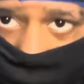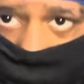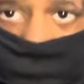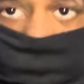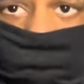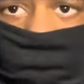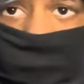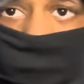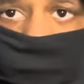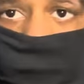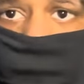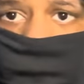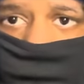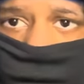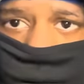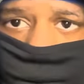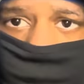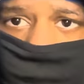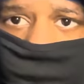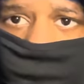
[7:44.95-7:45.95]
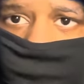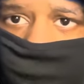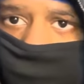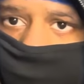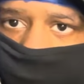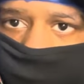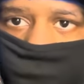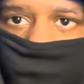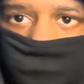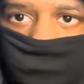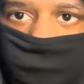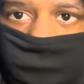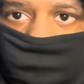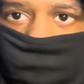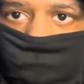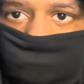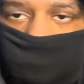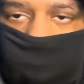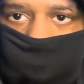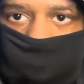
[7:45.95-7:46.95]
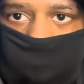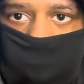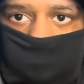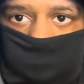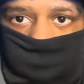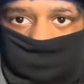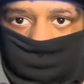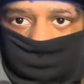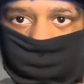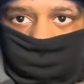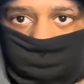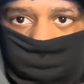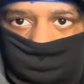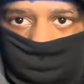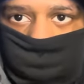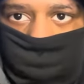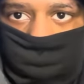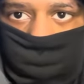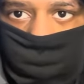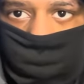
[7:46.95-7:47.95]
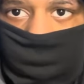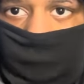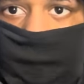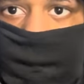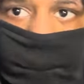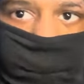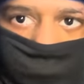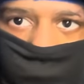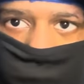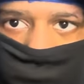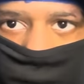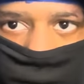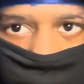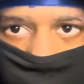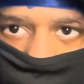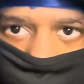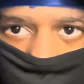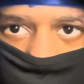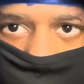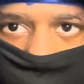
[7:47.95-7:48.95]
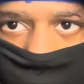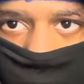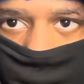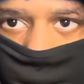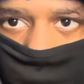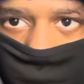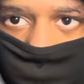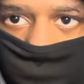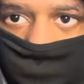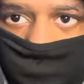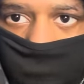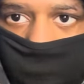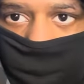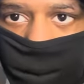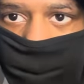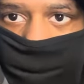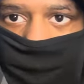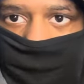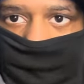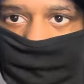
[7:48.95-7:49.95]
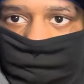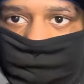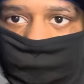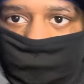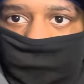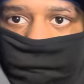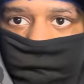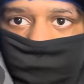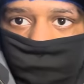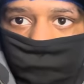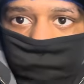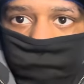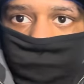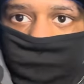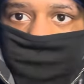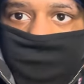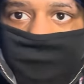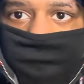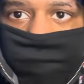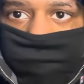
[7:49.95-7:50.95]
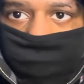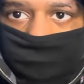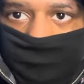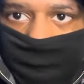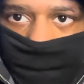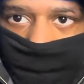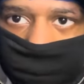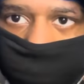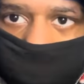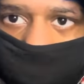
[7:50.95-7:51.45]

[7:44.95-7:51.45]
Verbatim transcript: Regardless, bro, I ain't gonna get in trouble because I bought it. I don't care, bro. But now she gonna have to go fix that flap.